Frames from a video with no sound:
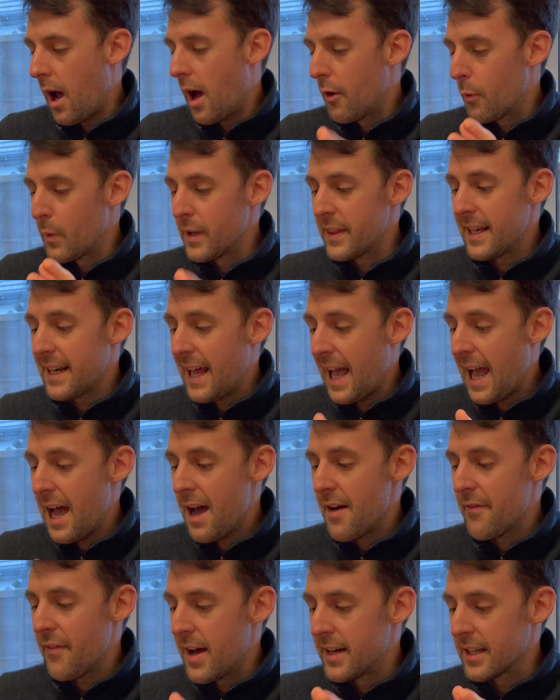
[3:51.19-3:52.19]
We then
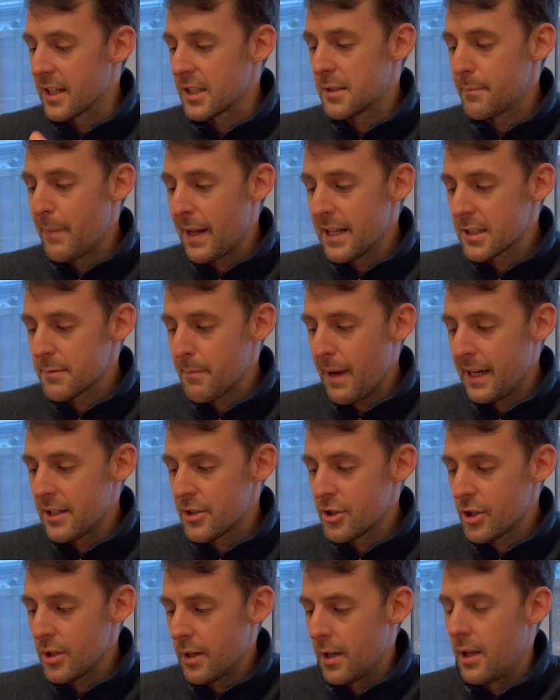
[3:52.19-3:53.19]
have an expense
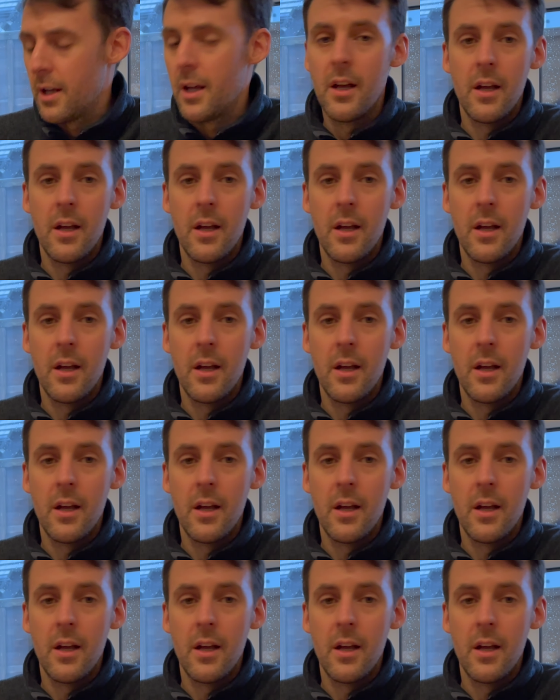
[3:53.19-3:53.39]
manager.